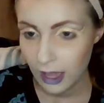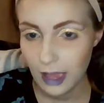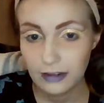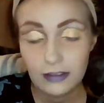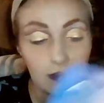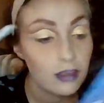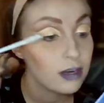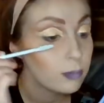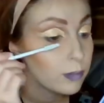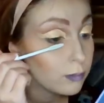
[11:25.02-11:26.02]
I just thought
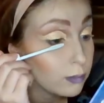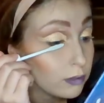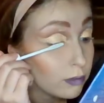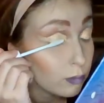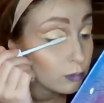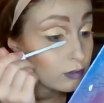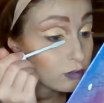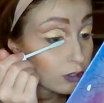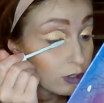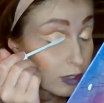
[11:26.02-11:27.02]
it'd be really cool to
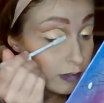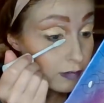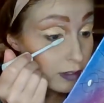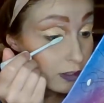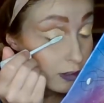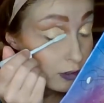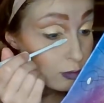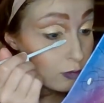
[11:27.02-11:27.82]
show you guys, like, you